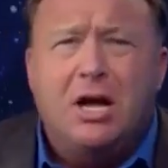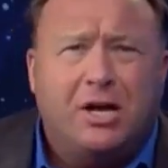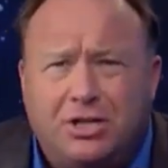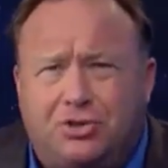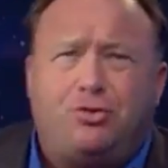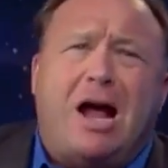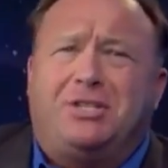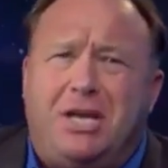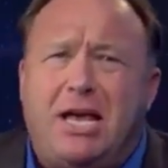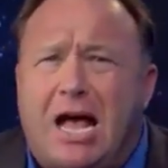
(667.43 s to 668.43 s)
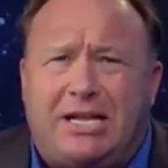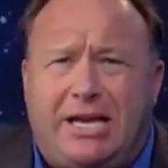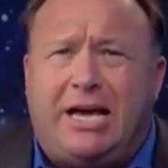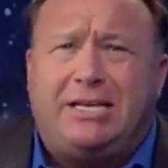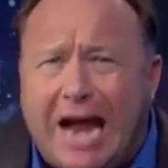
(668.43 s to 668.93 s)
because Trotsky got
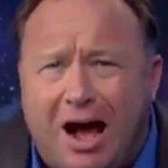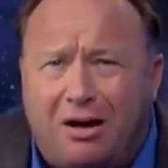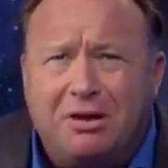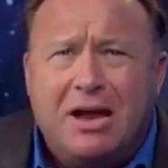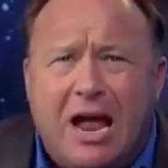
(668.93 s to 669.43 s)
kicked out,